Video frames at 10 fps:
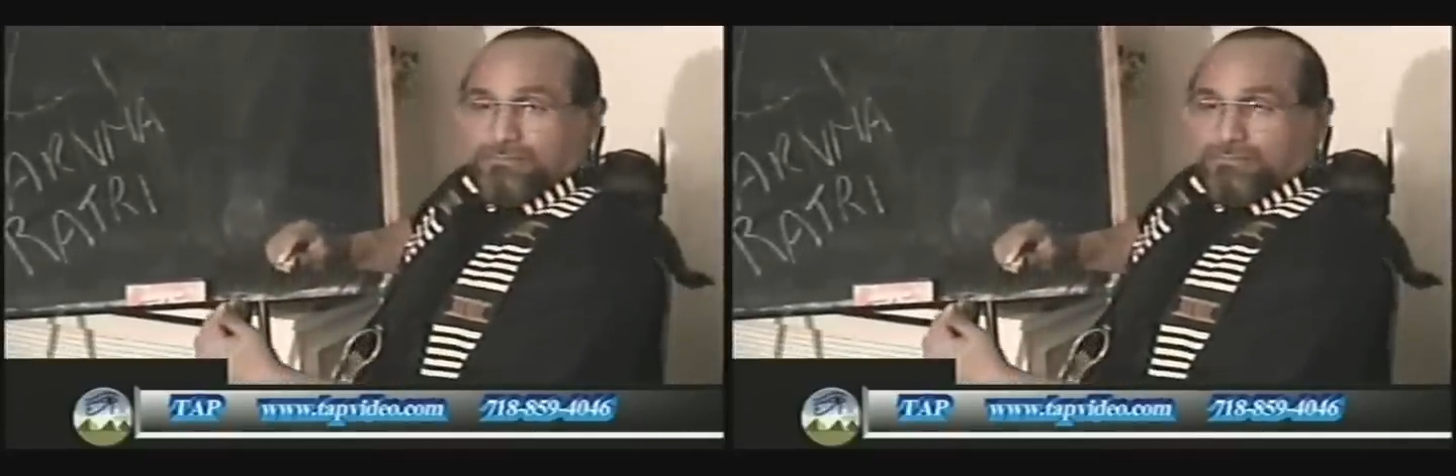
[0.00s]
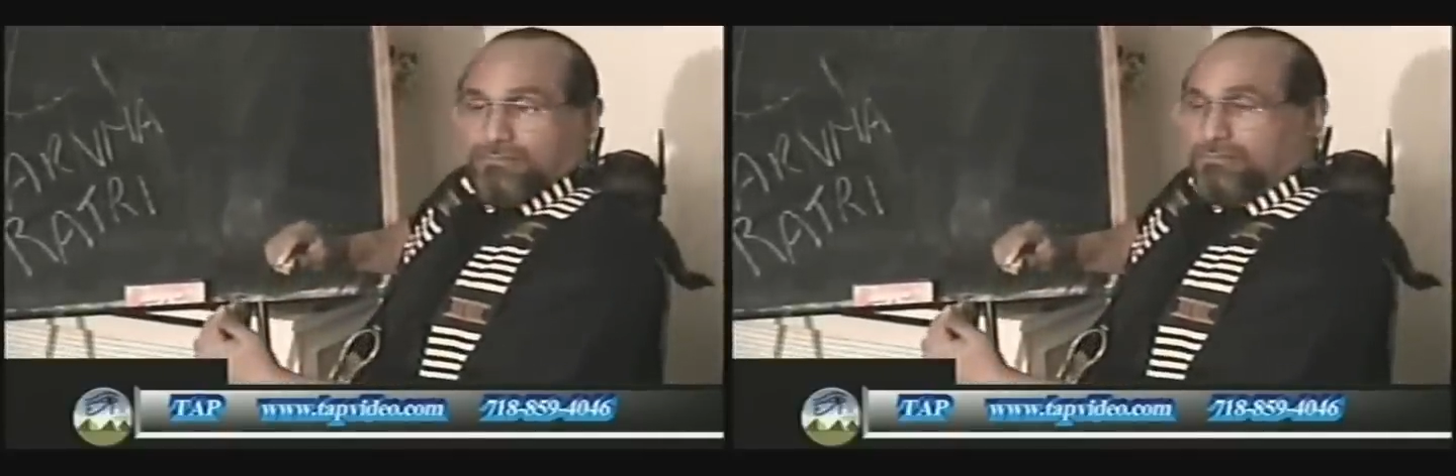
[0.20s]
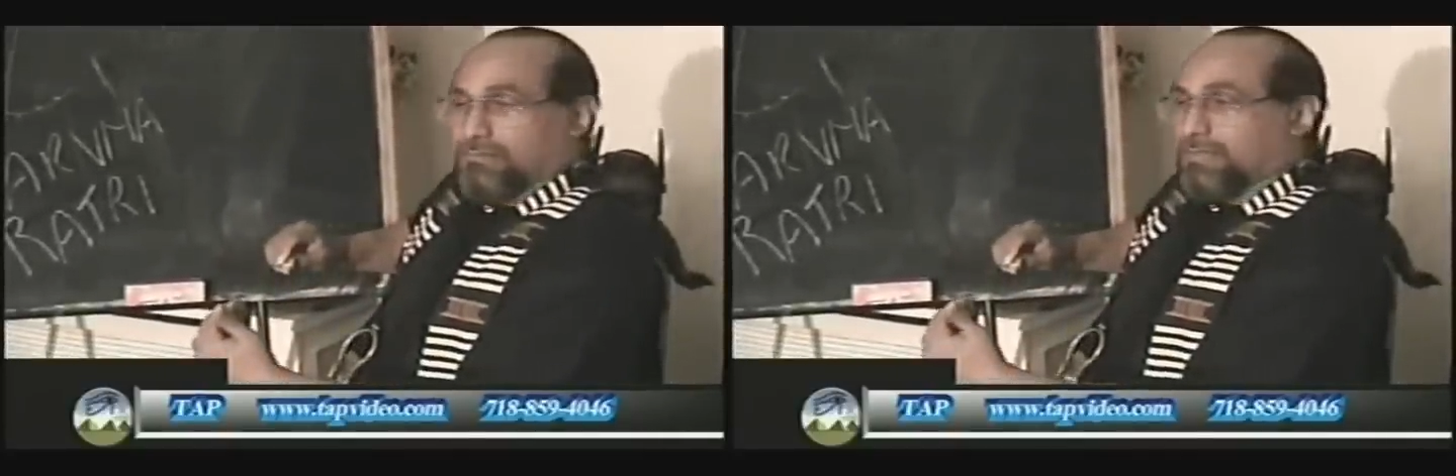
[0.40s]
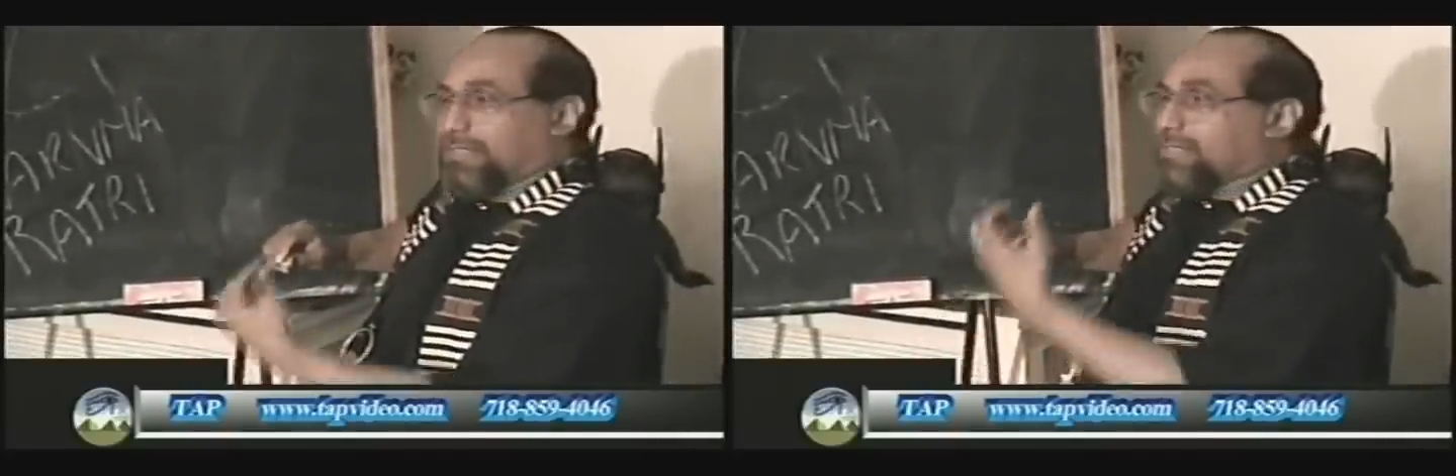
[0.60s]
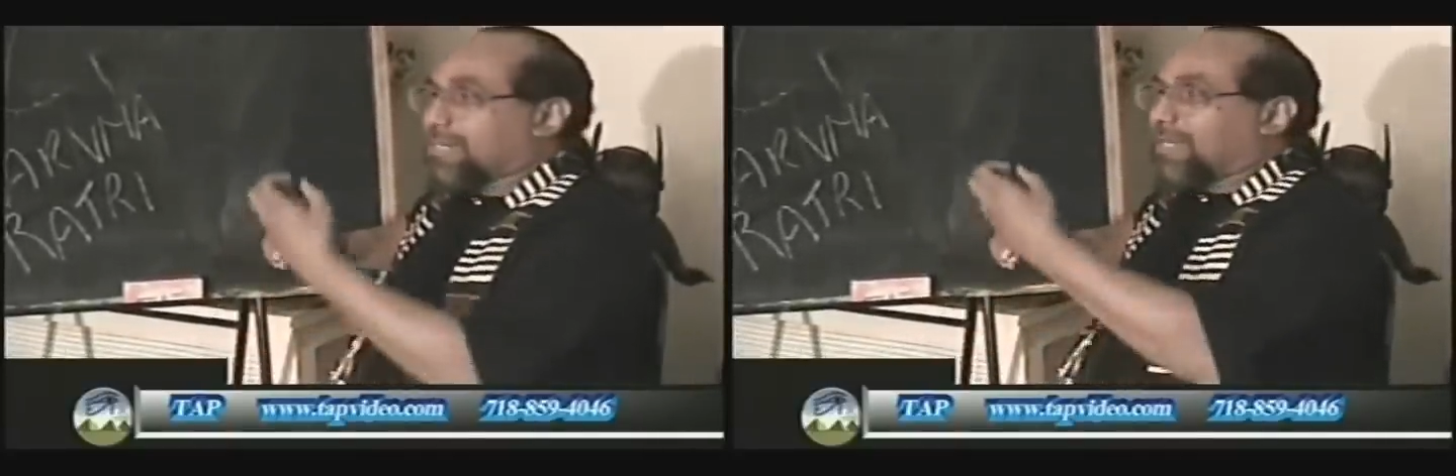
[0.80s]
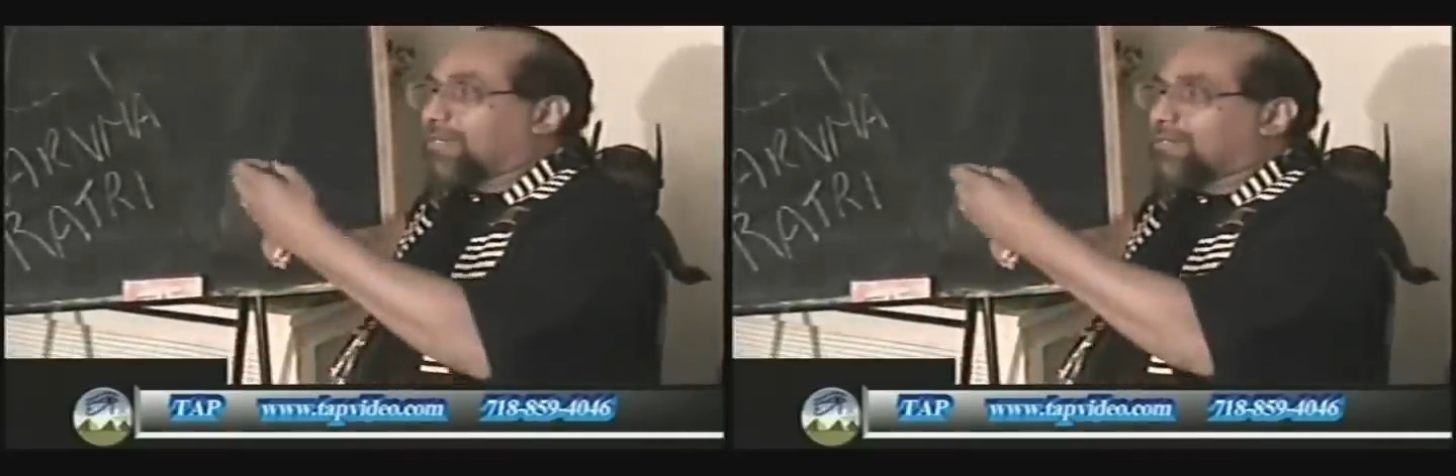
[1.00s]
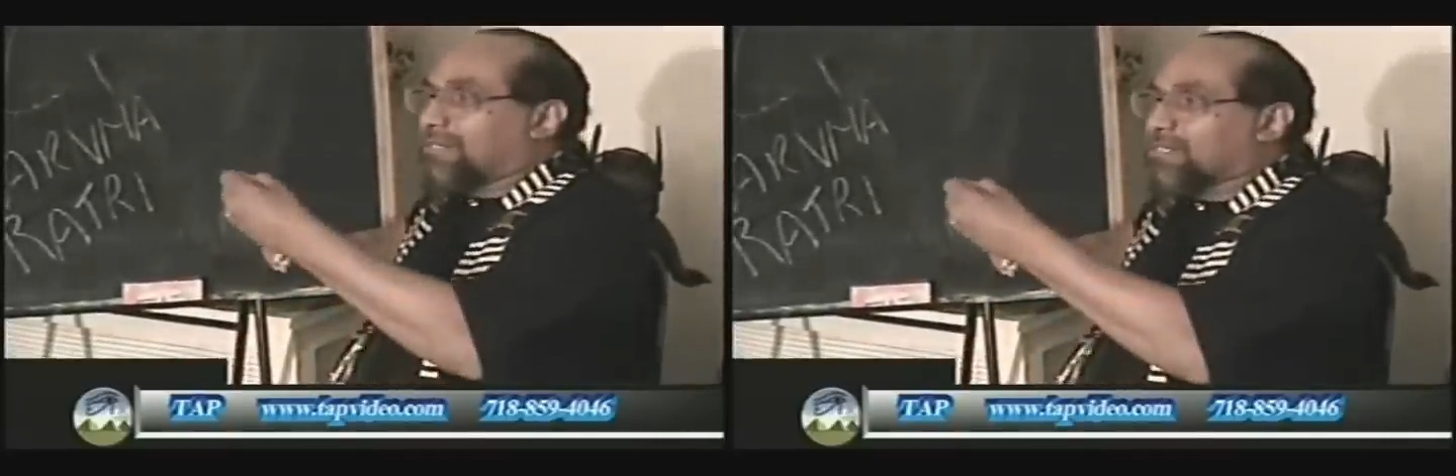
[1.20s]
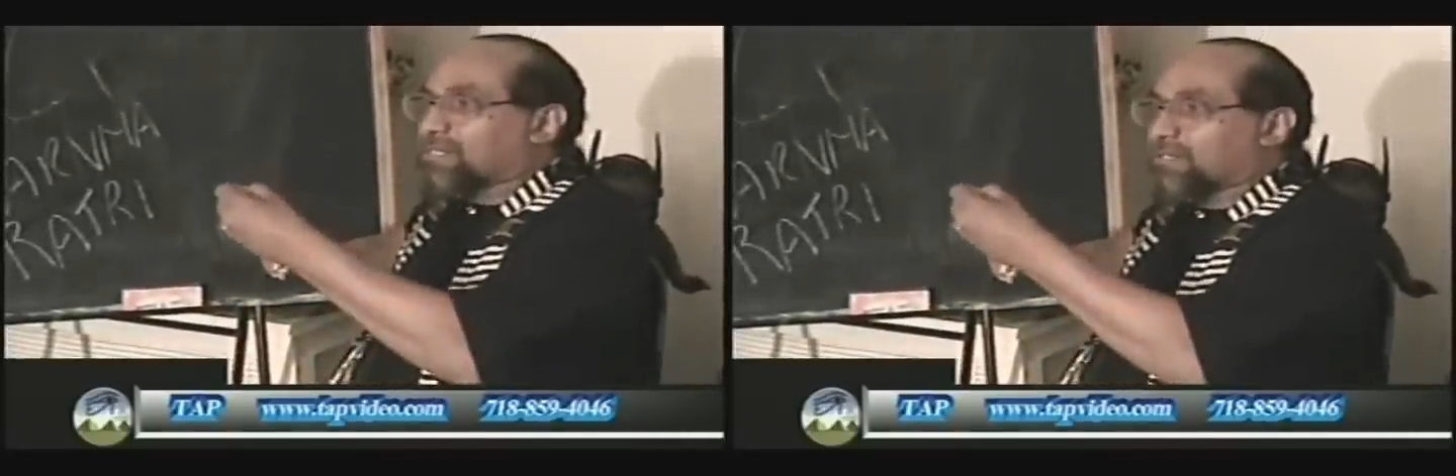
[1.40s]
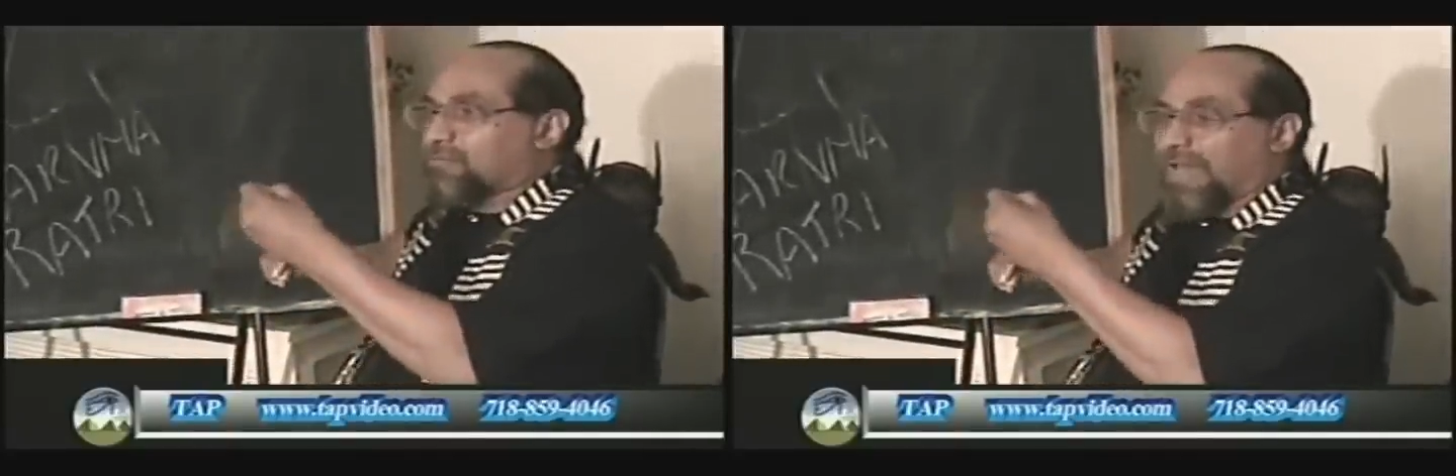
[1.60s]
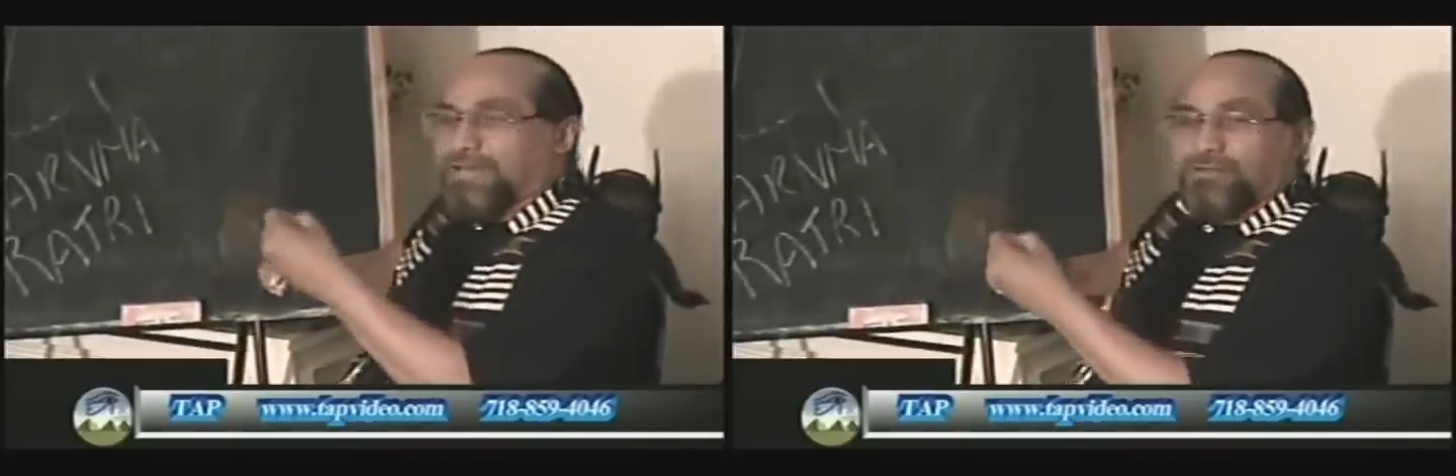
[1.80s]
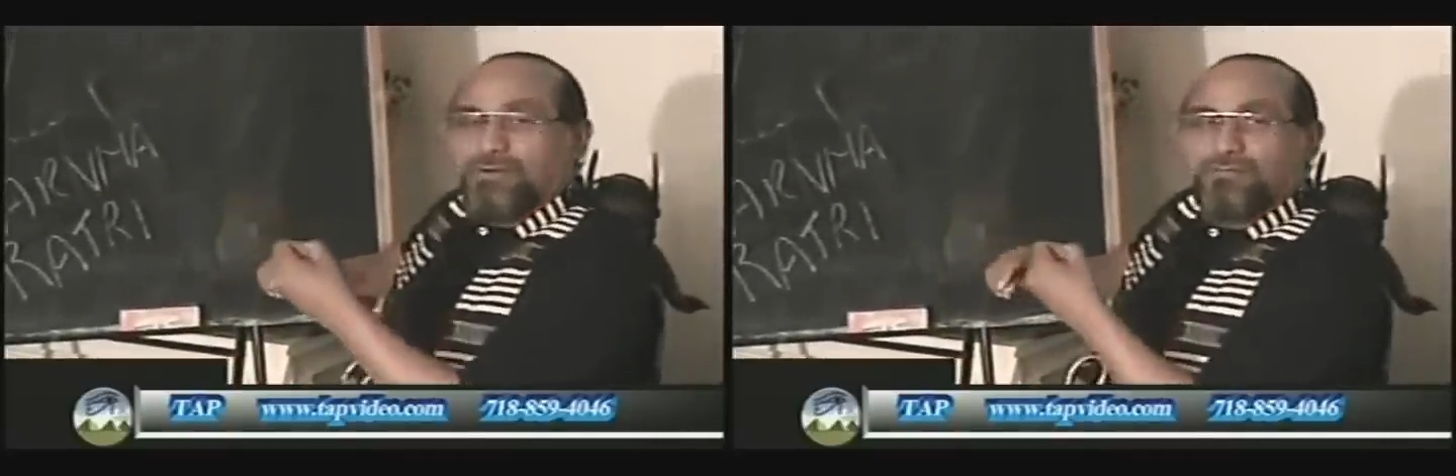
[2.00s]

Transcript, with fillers: It is a conditioned value of light.